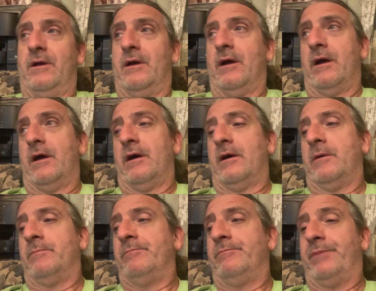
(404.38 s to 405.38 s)

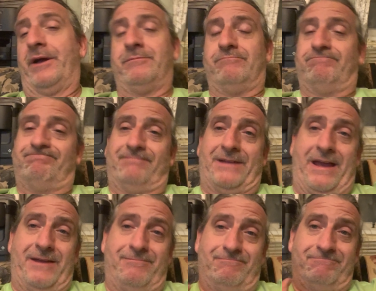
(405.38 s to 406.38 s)
Um, but
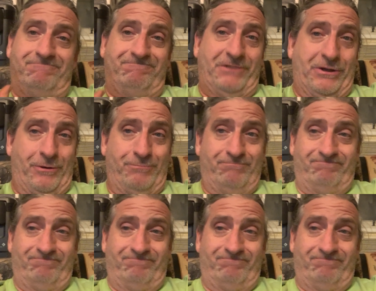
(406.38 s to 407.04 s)
hey, you know,